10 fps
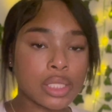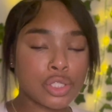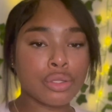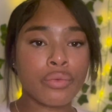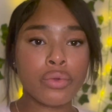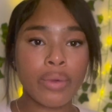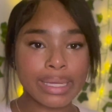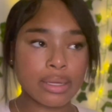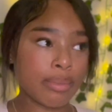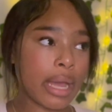that show if you write
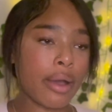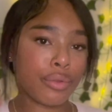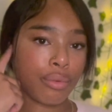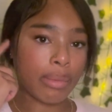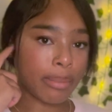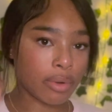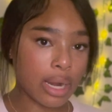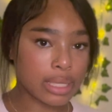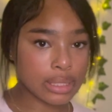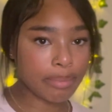something down, you
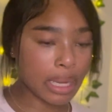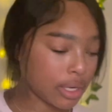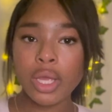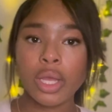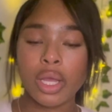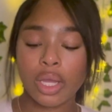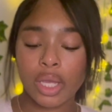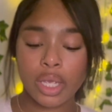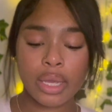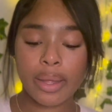memorize it better.
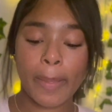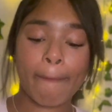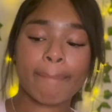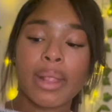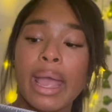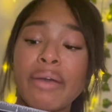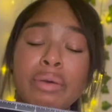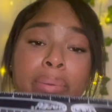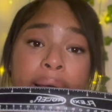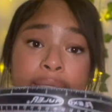And yeah, I have a
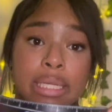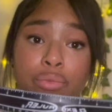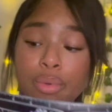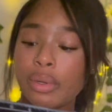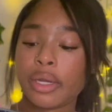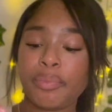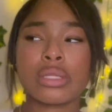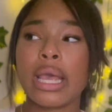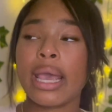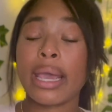plastic ruler
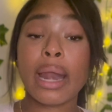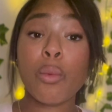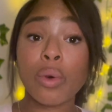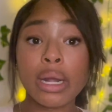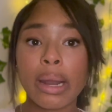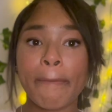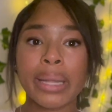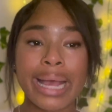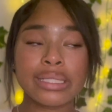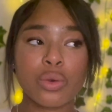and I wanted a
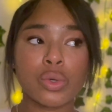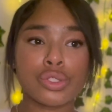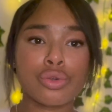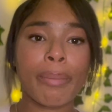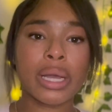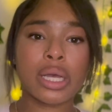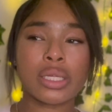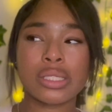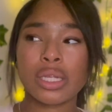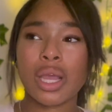plastic one too
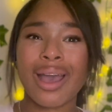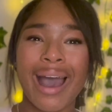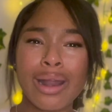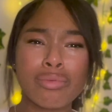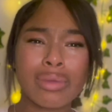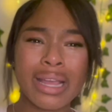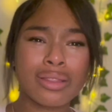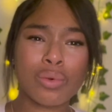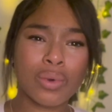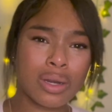because I don't like
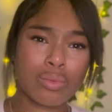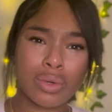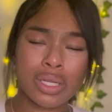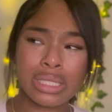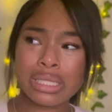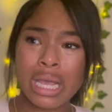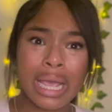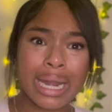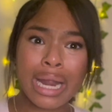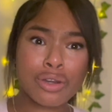the wooden ones
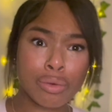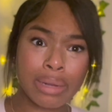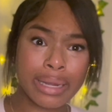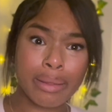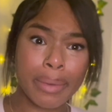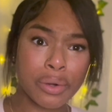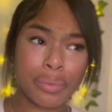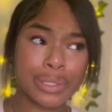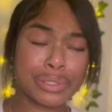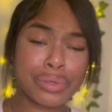and I don't like the metal
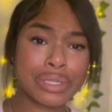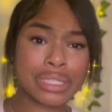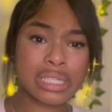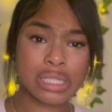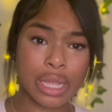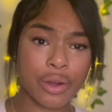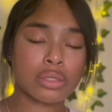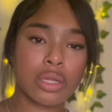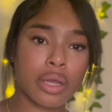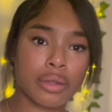ones. Those are just
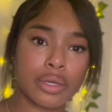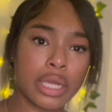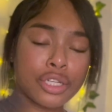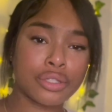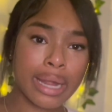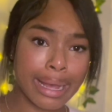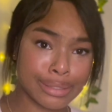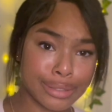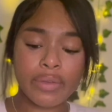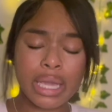scary. Danger
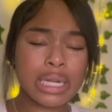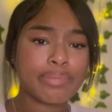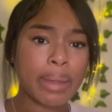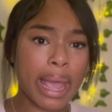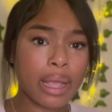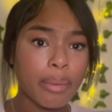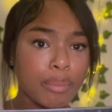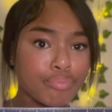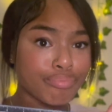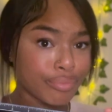hazard and it's black.
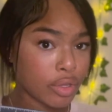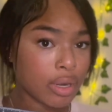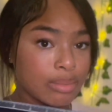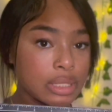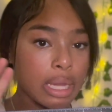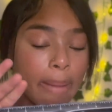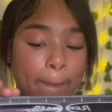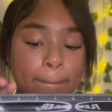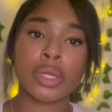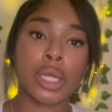You know what I'm saying?